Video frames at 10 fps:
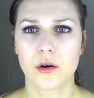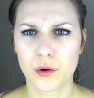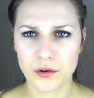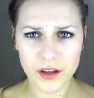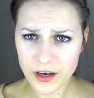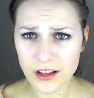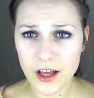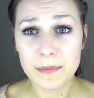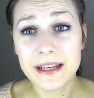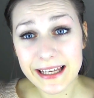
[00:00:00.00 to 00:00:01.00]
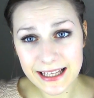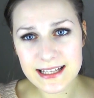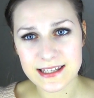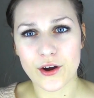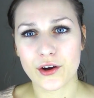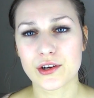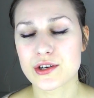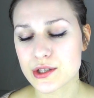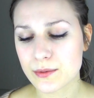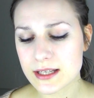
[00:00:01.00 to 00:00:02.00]
or not a lot, but it gets
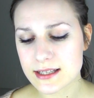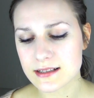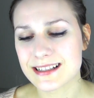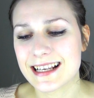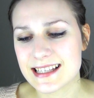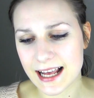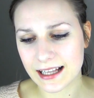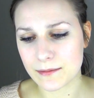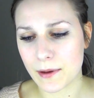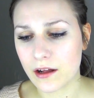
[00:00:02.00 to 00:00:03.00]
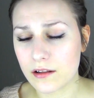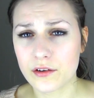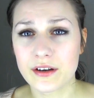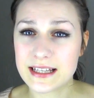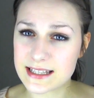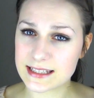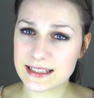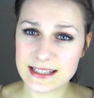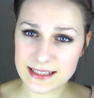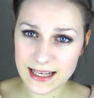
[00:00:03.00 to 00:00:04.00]
darker. So it isn't exactly my color, it
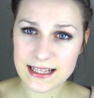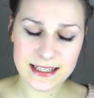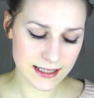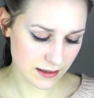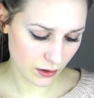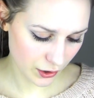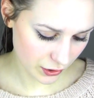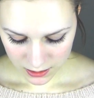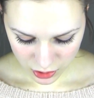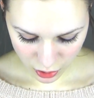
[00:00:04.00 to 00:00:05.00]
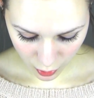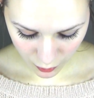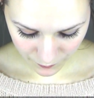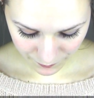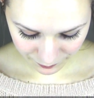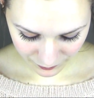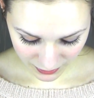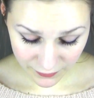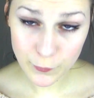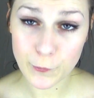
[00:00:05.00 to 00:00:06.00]
gets dark. So
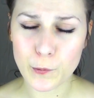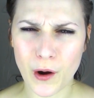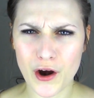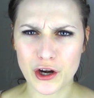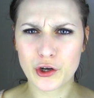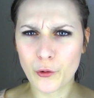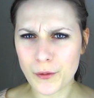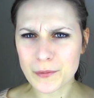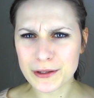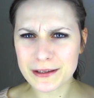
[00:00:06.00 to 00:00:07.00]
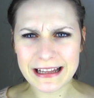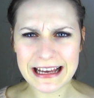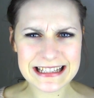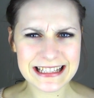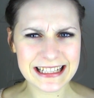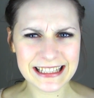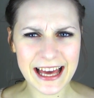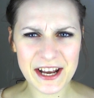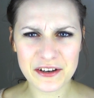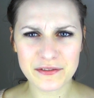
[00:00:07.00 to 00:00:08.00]
if you are normal light skin
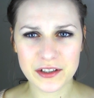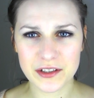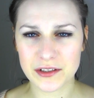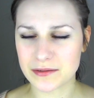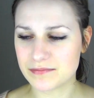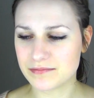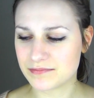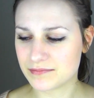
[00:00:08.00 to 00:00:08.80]
kind of, or